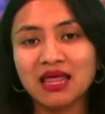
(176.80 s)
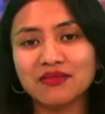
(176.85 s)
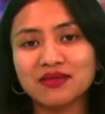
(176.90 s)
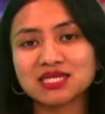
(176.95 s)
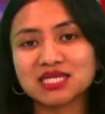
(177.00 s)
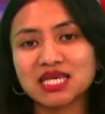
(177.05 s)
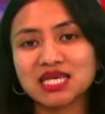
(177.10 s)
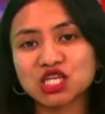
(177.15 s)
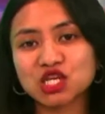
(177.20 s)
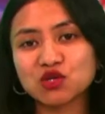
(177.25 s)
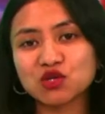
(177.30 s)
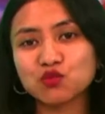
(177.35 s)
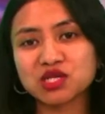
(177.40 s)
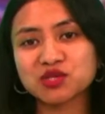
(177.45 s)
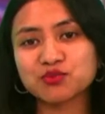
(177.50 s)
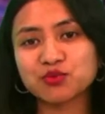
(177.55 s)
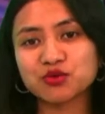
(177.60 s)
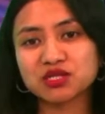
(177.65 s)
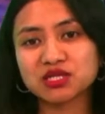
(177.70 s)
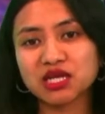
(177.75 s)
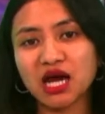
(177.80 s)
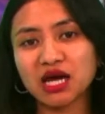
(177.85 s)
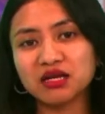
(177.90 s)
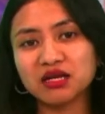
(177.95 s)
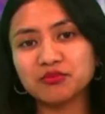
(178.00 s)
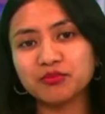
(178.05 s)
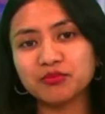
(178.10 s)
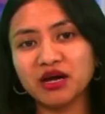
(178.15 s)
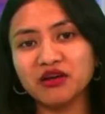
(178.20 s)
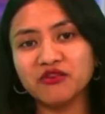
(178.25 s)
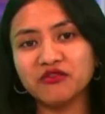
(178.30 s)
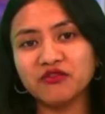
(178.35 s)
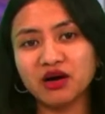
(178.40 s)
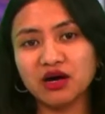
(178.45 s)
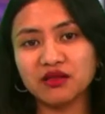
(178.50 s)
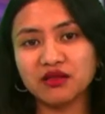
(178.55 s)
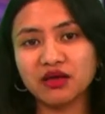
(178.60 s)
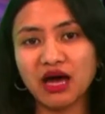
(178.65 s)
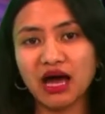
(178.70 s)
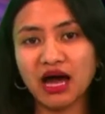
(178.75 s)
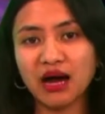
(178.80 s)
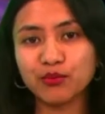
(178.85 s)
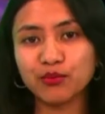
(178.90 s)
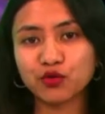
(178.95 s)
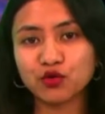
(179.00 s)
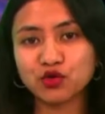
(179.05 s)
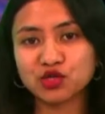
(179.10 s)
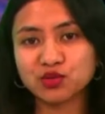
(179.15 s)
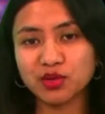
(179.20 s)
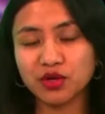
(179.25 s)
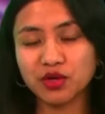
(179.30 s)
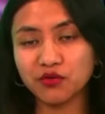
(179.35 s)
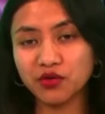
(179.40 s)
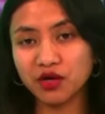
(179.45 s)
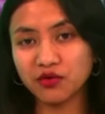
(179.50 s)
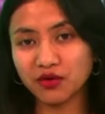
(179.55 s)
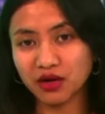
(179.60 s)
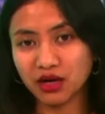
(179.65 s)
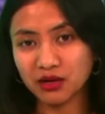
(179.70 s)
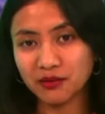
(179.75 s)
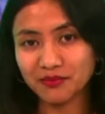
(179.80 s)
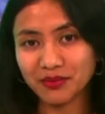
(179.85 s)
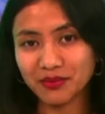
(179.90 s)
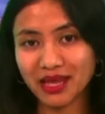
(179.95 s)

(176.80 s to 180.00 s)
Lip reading: The session was presided by Father Ambrose Pereira,